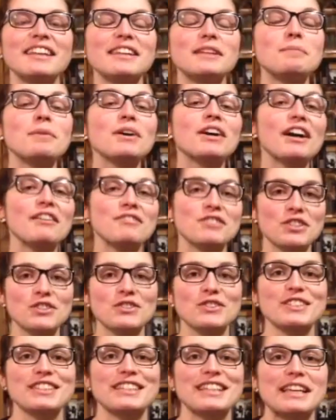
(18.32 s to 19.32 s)
The book I've
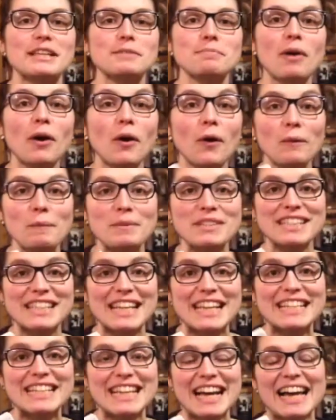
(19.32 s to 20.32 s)
chosen is by Robert
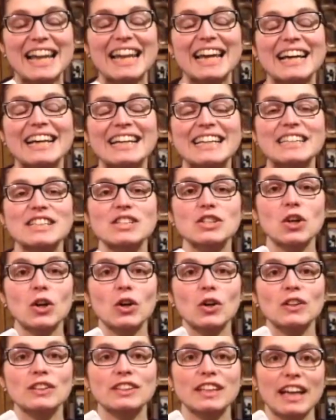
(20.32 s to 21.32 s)
Seethaler. It's
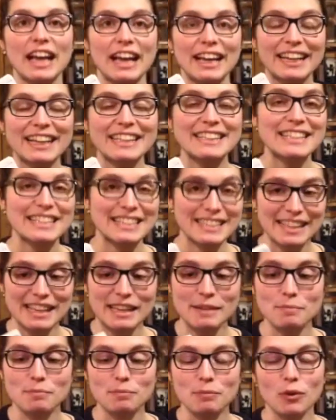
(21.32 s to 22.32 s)
called Ein ganzes
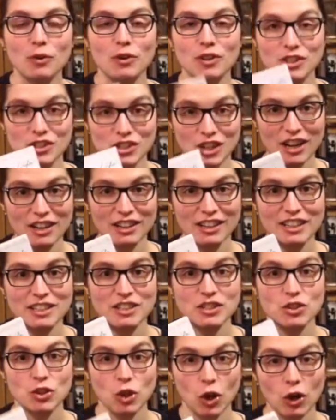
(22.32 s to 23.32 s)
Leben, or in
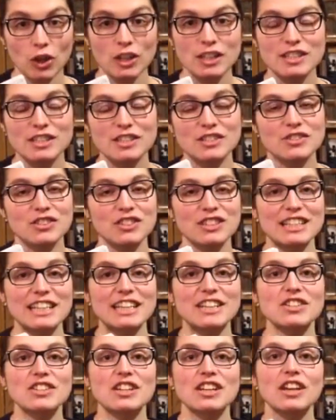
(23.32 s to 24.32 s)
Charlotte Collins'
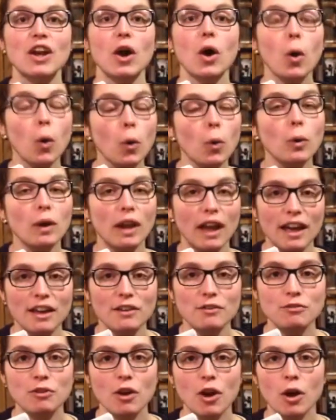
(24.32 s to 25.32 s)
translation, A Whole
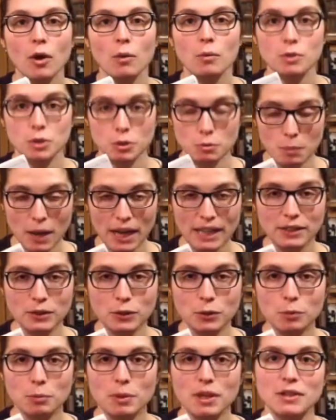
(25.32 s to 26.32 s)
Life, which you might
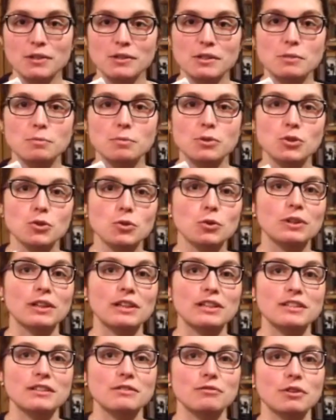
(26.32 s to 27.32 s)
know because it's been
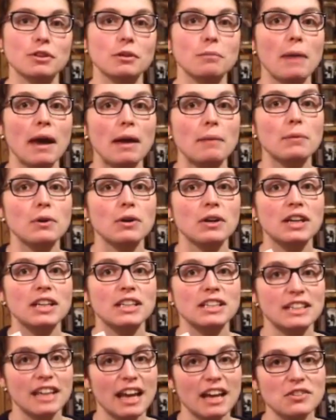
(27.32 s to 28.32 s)
shortlisted for the Man Booker
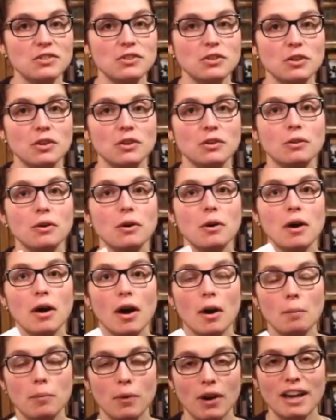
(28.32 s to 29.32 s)
International
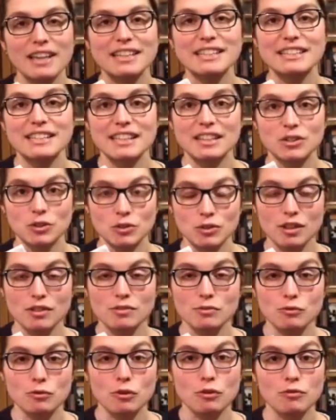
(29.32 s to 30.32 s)
Prize in two
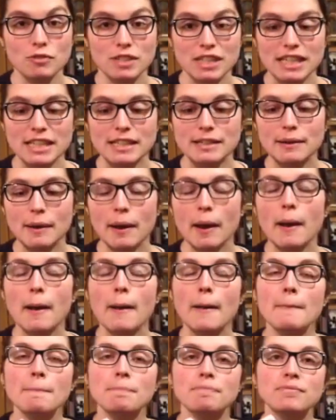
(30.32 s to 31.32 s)
thousand fifteen.
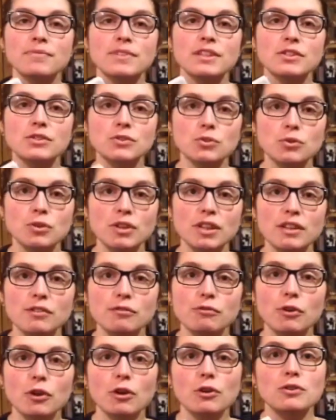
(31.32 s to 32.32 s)
The story
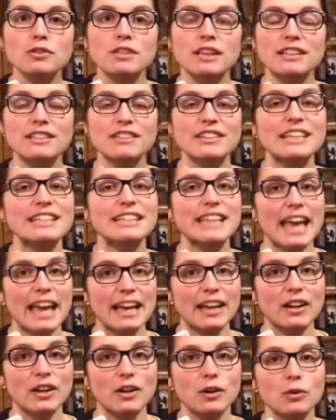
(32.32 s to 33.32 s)
follows Andreas
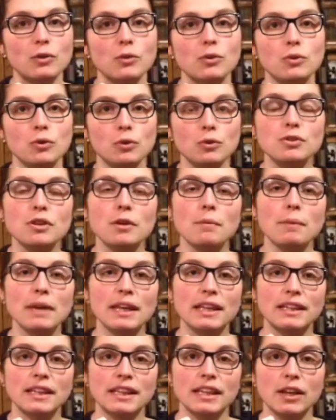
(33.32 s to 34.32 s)
Egger, who grows up
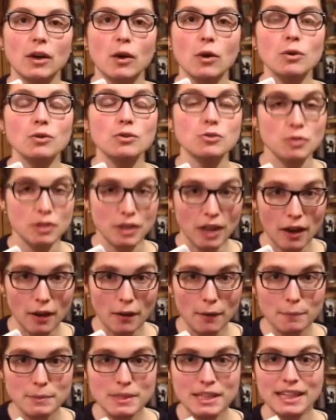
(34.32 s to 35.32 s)
in the Austrian
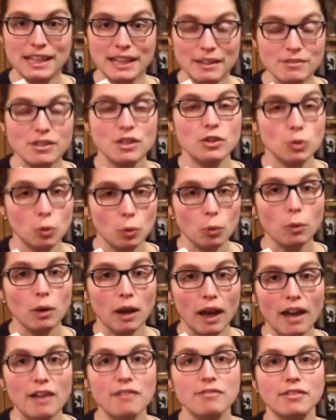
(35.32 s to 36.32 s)
Alps and lives his whole
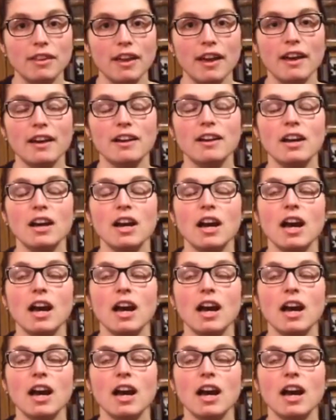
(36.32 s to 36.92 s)
life there.